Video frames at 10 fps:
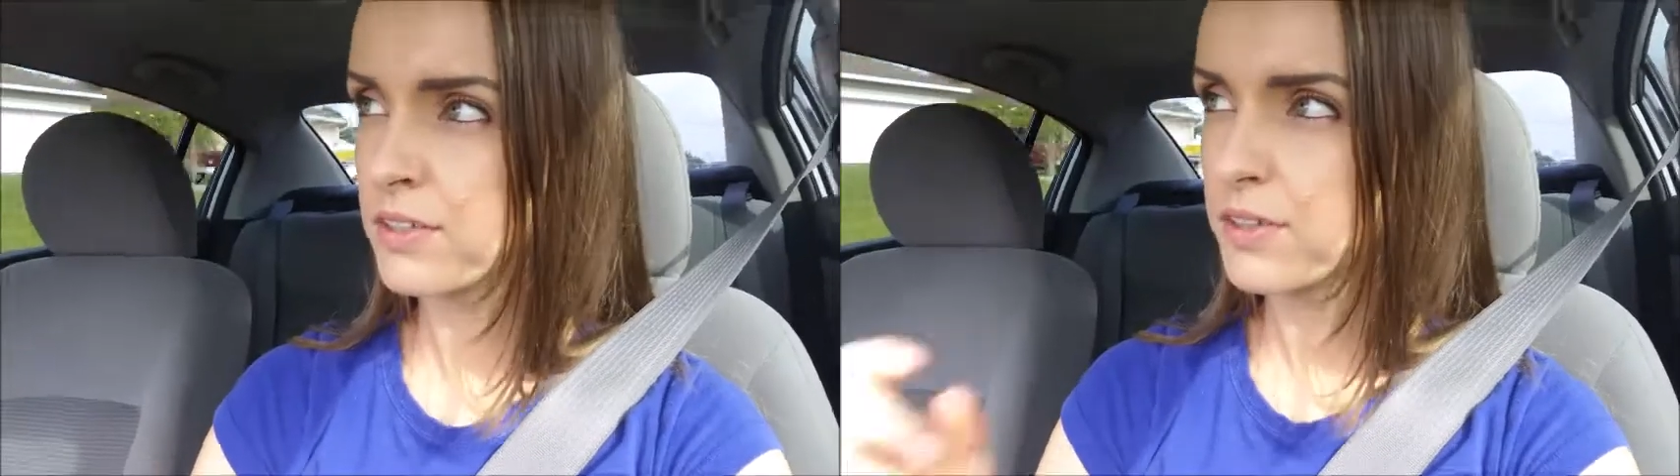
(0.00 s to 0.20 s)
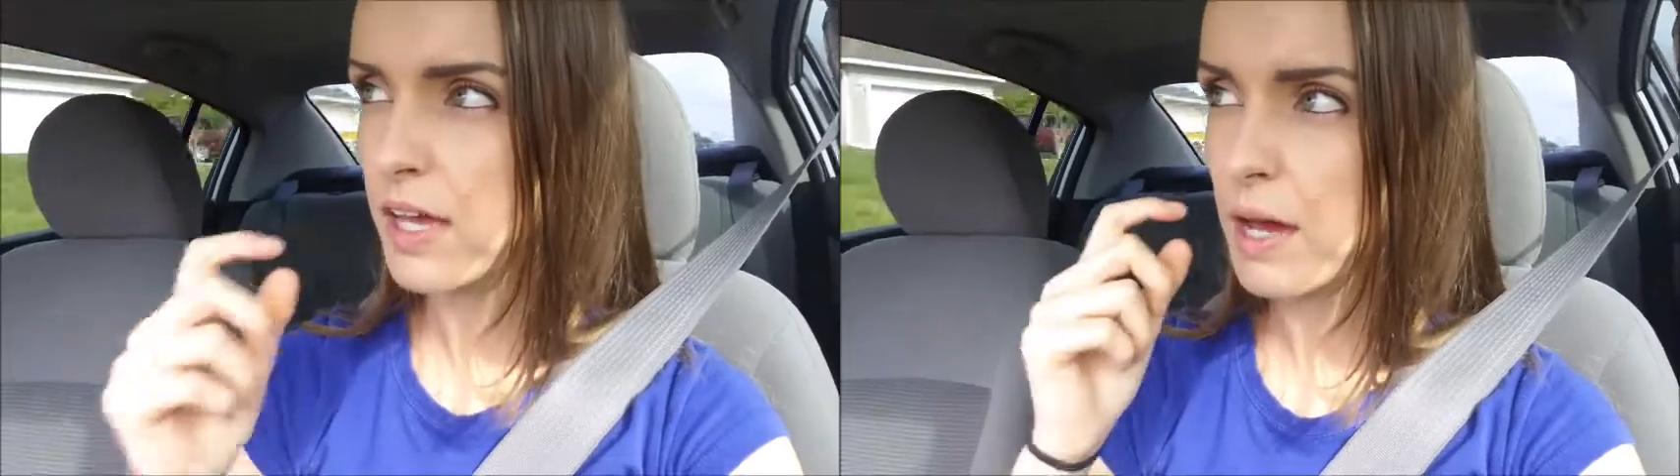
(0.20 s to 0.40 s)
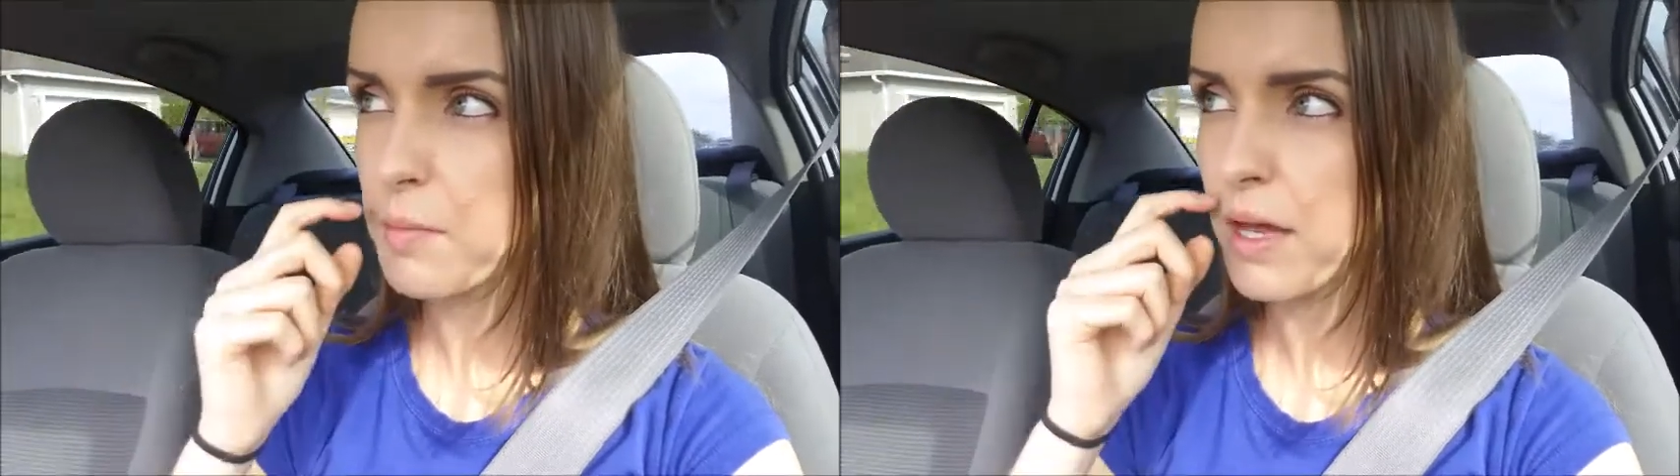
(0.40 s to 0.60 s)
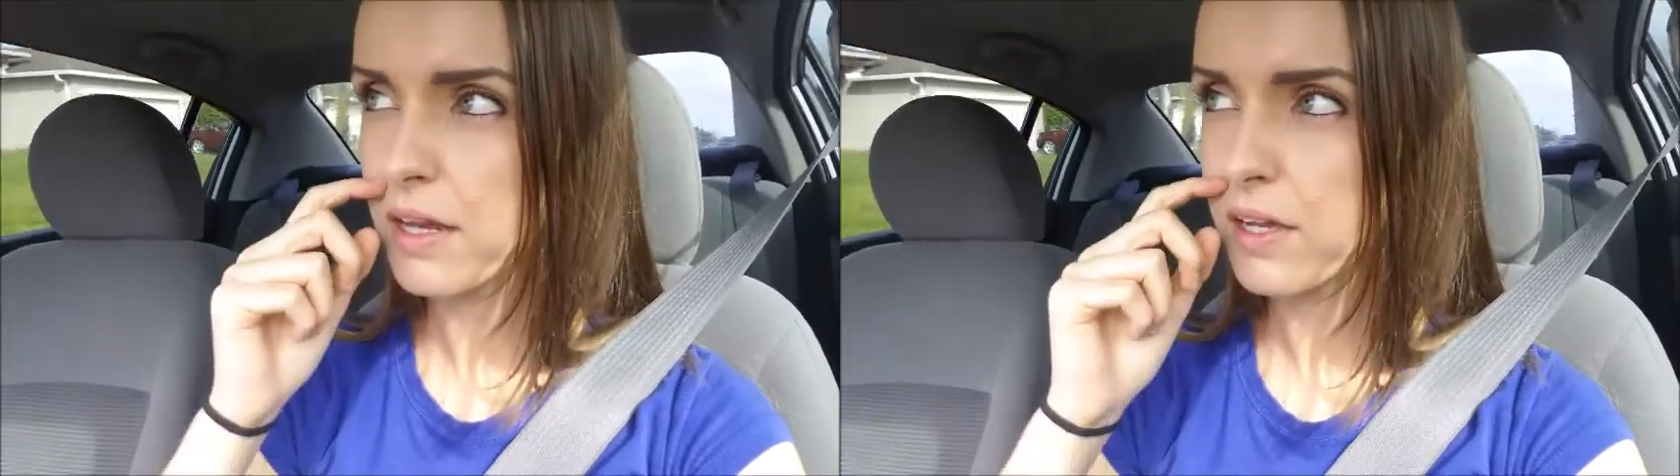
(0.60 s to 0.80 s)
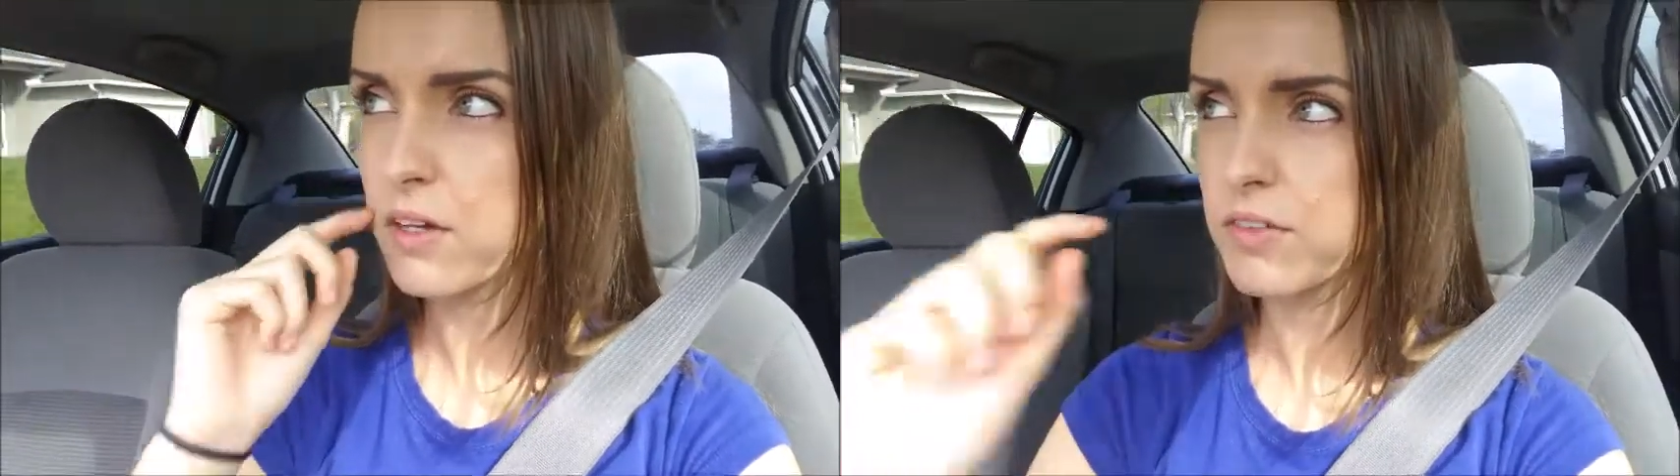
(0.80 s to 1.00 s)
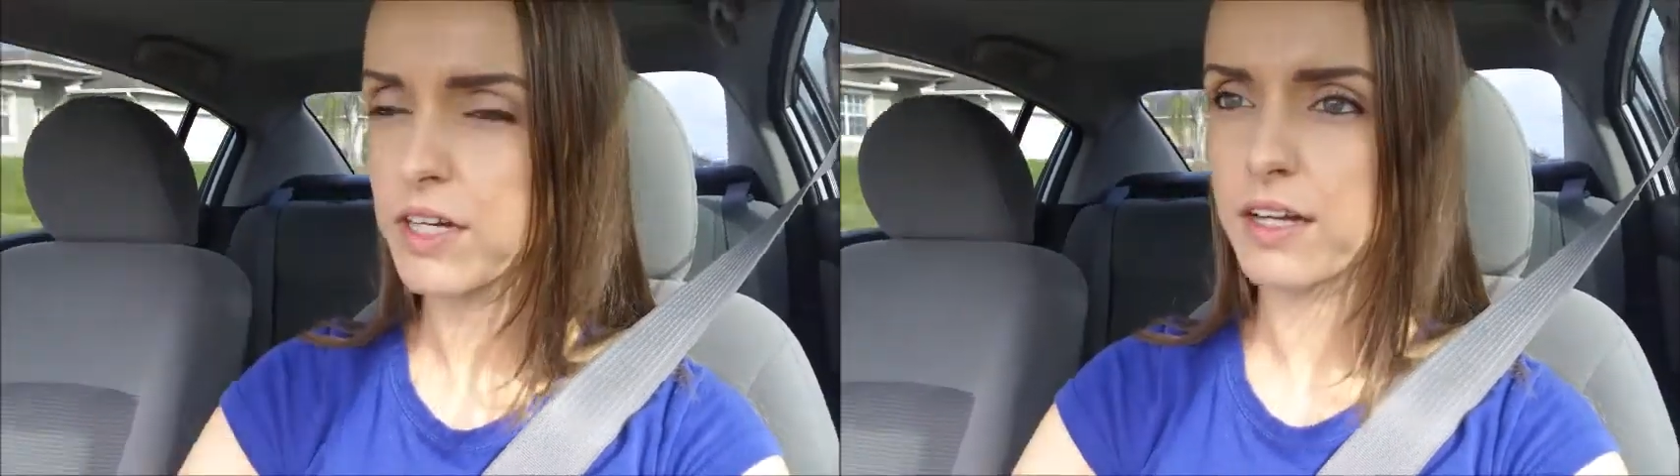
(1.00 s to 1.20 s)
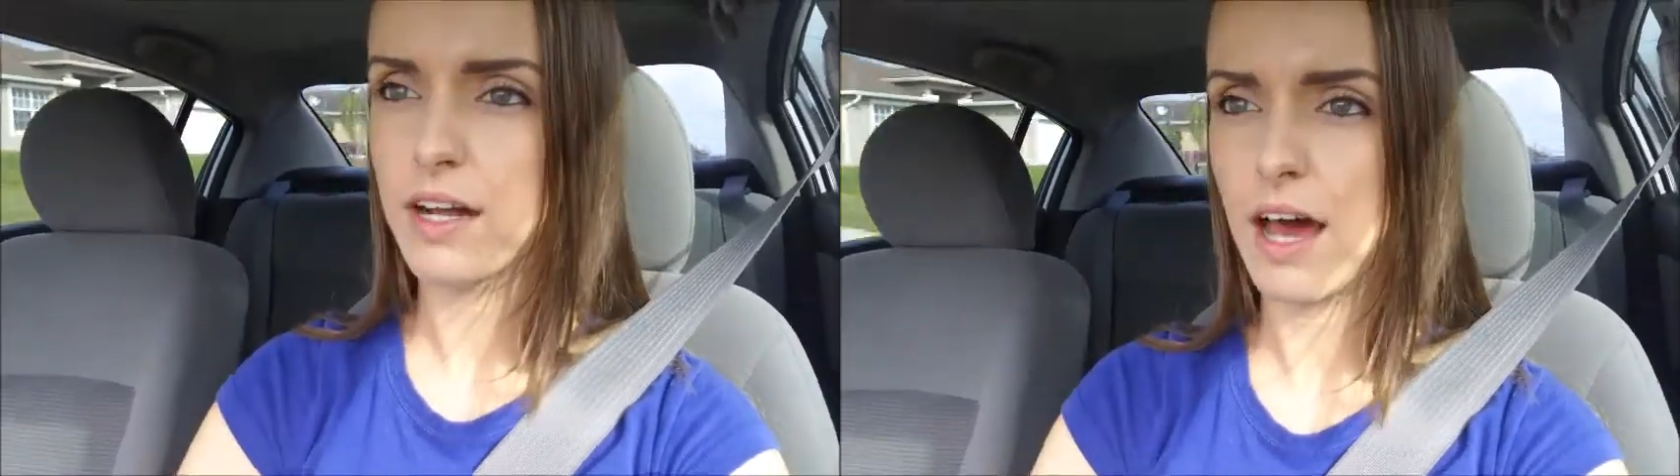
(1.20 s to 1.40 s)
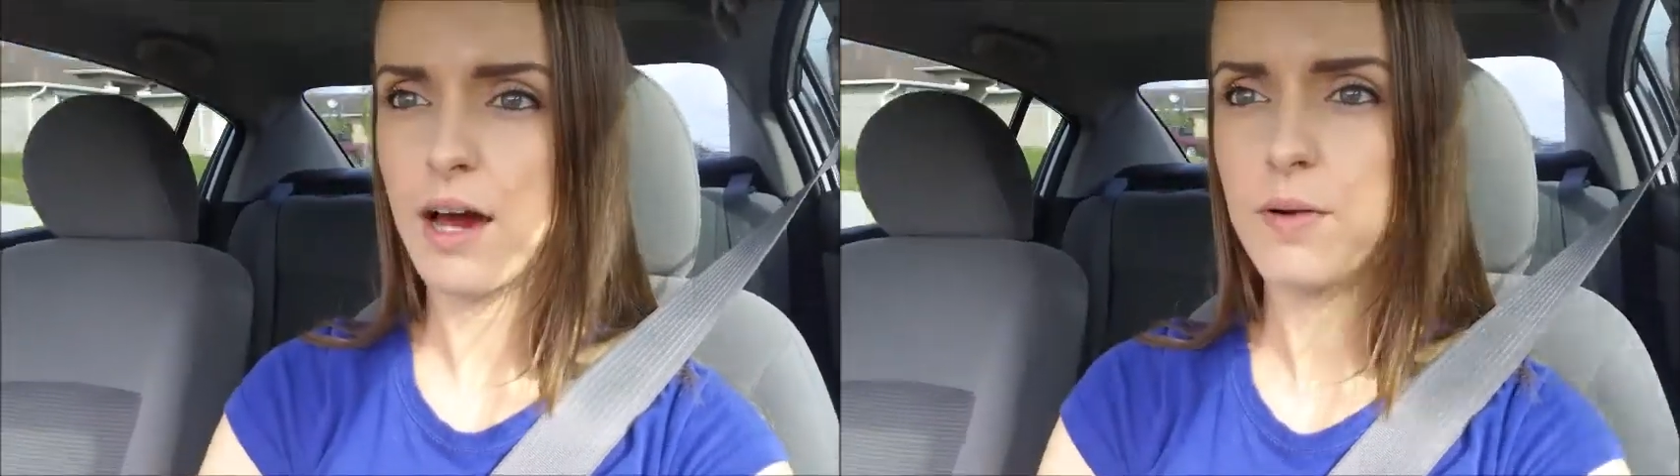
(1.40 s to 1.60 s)
So yeah, I'm heading over there
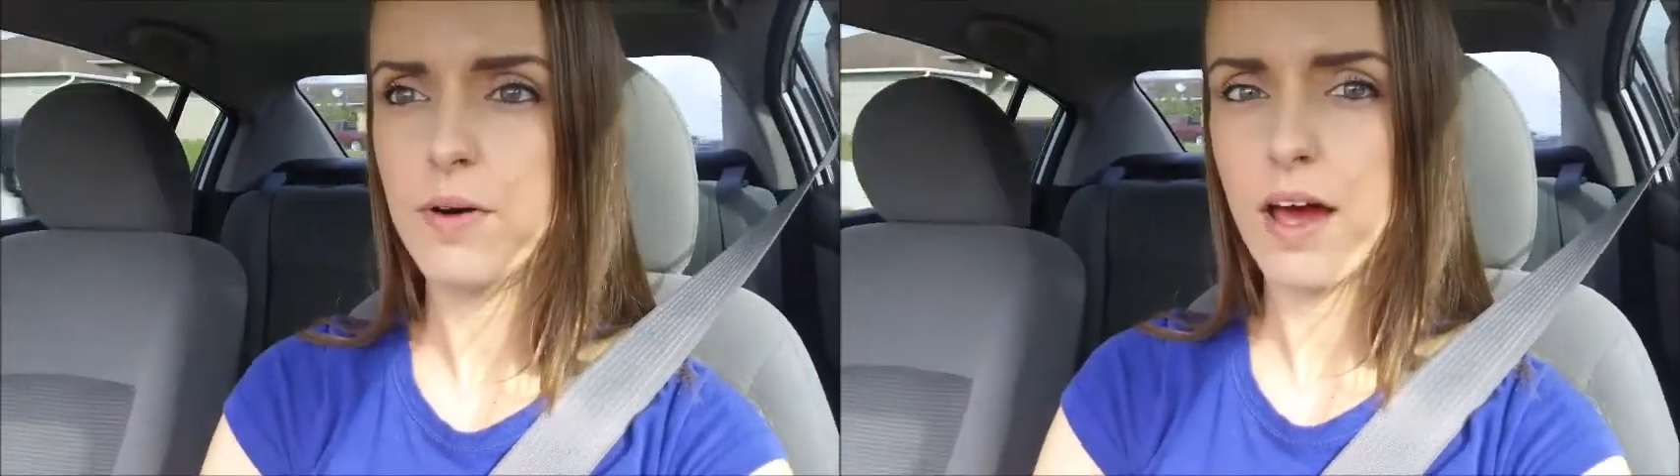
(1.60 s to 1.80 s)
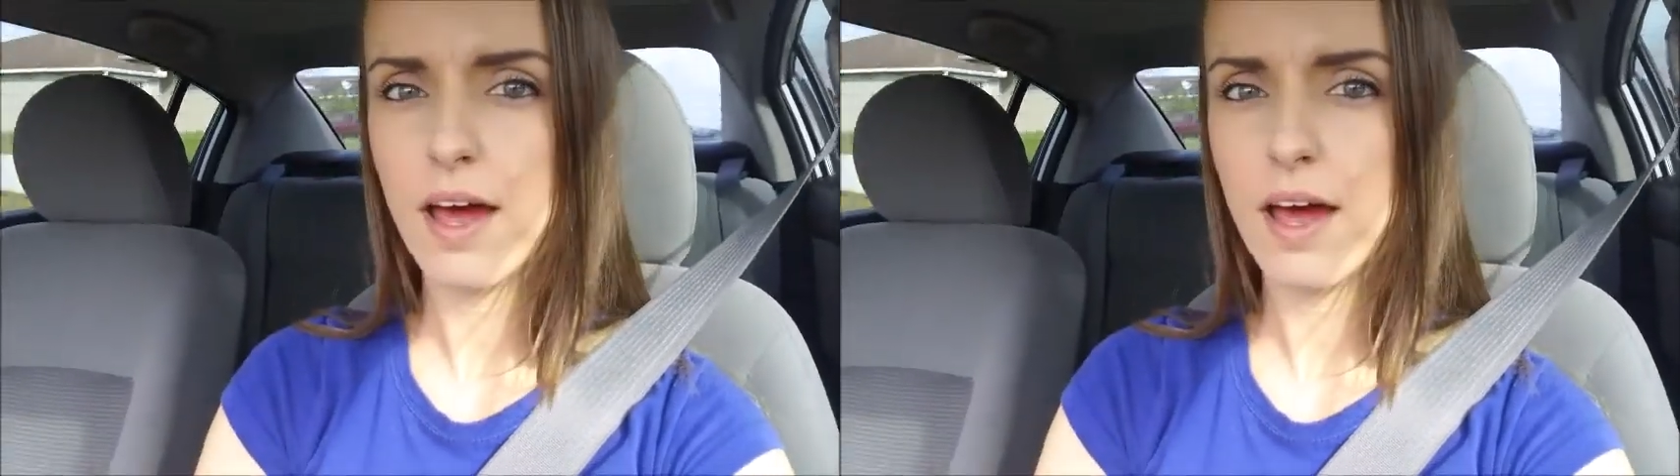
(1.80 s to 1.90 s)
now